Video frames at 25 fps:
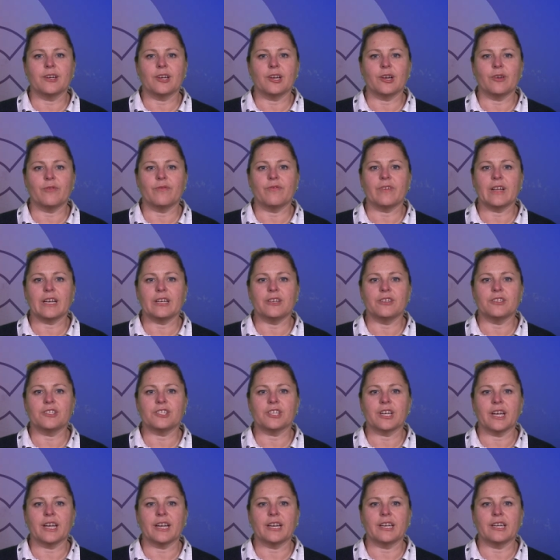of Value
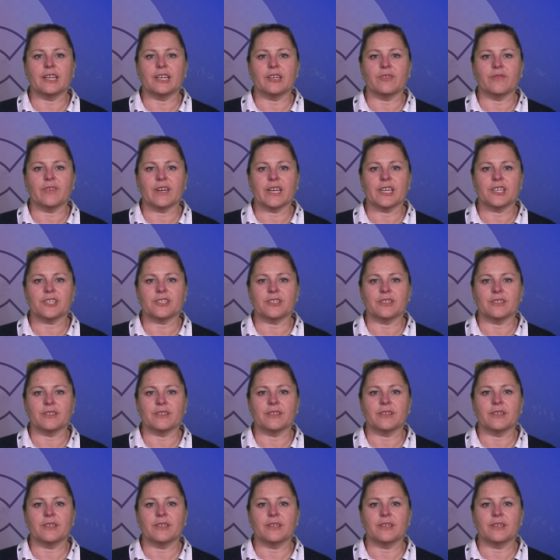Chain Innovation.